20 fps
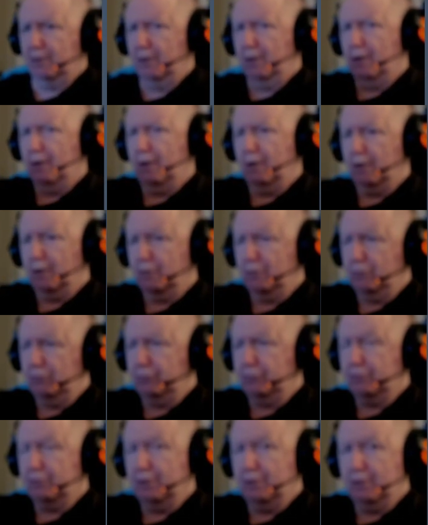uh, "Who's
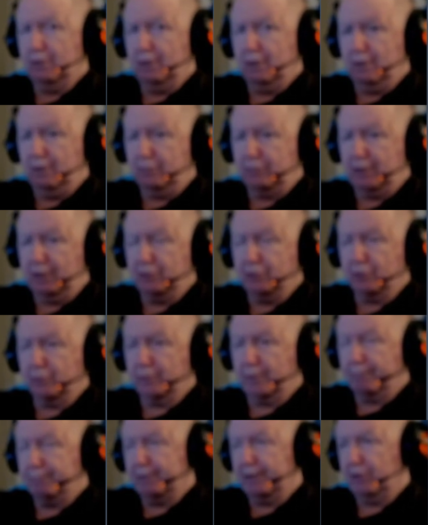the? Uh, is that your
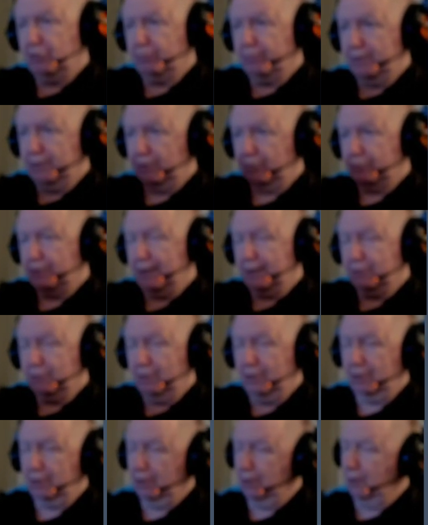replacement? Is that you
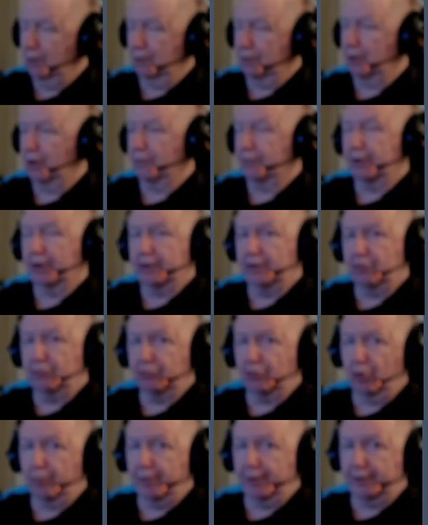know? No, no, he's
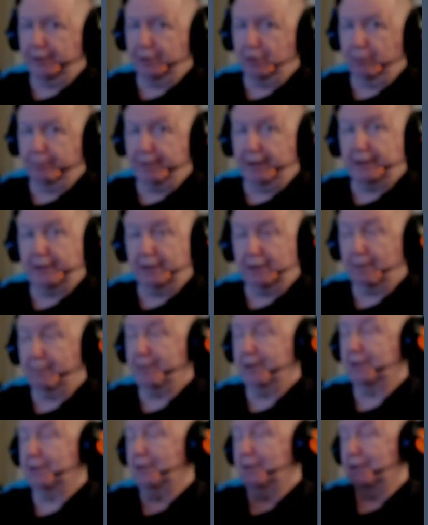nobody. Don't paint it. I
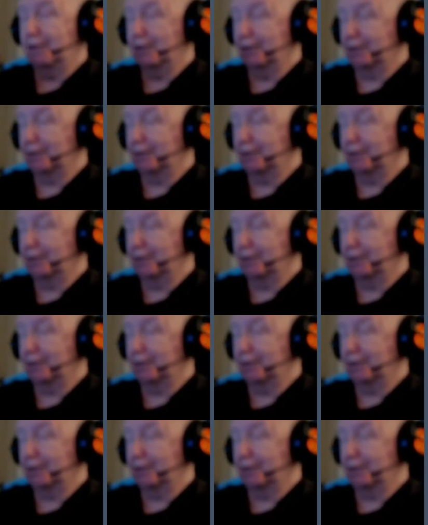mean, you know."